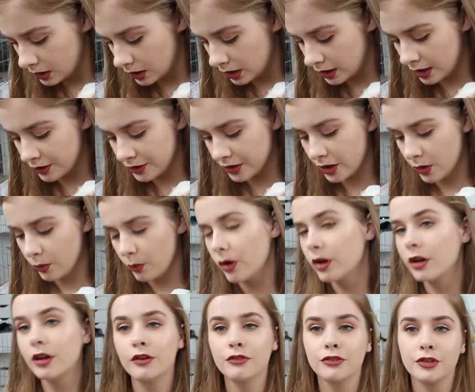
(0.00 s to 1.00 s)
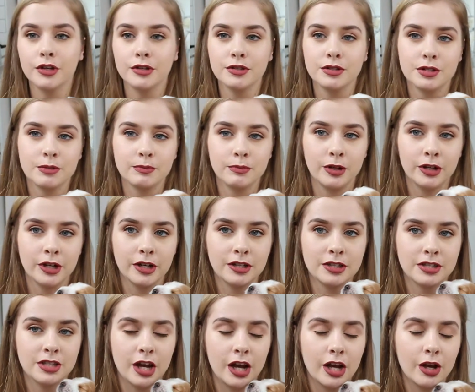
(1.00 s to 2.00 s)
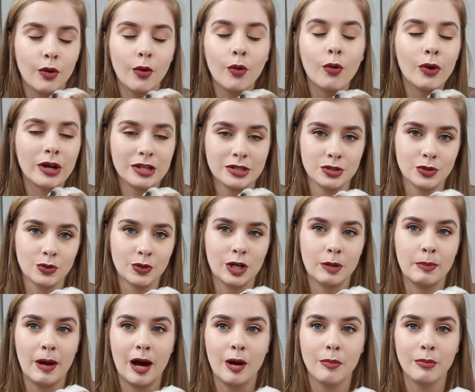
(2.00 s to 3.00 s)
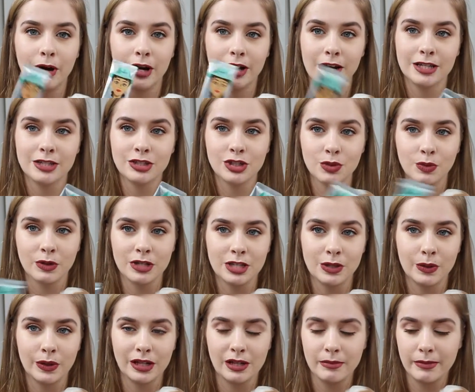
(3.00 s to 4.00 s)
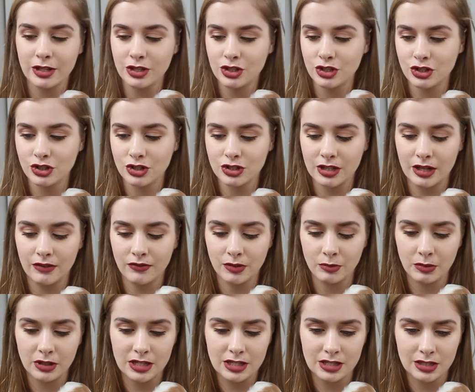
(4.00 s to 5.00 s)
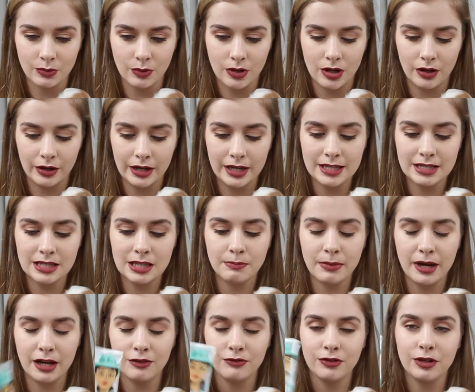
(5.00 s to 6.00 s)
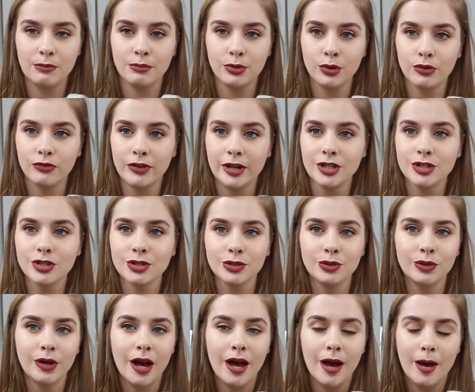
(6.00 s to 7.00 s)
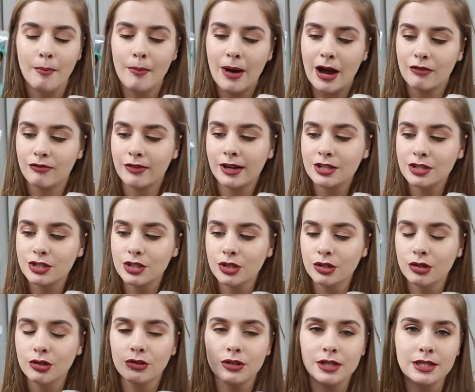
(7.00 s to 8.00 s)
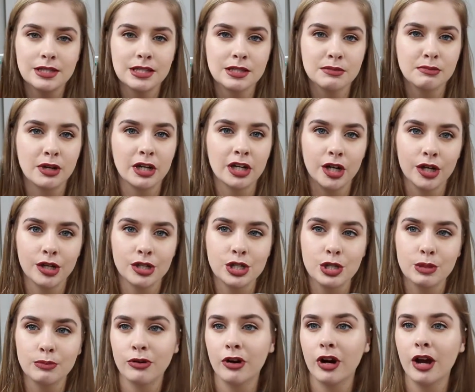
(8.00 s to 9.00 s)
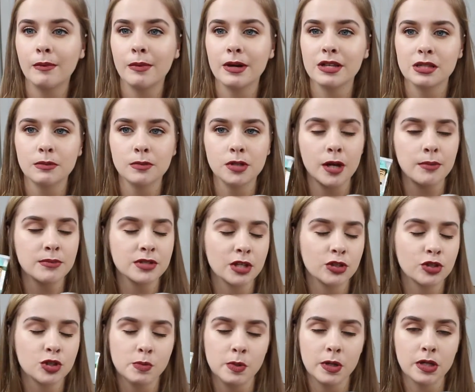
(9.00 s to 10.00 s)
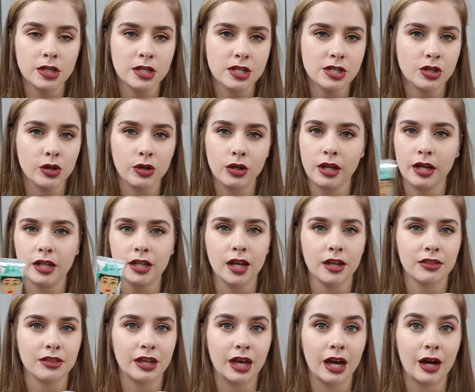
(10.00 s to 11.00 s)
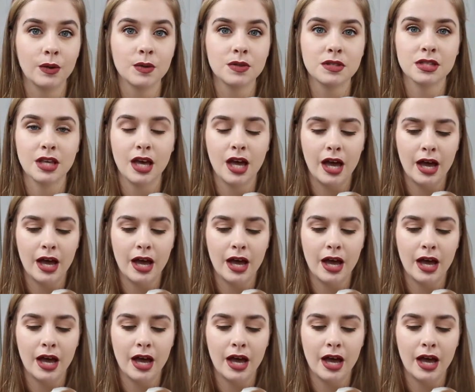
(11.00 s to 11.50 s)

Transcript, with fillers: Another one of those products that I always talk about but I just wanted to quickly mention just because I haven't done one of these in a while is the Benefit POREfessional Matte Rescue. This is my go-to primer. Sometimes I just put this on and nothing else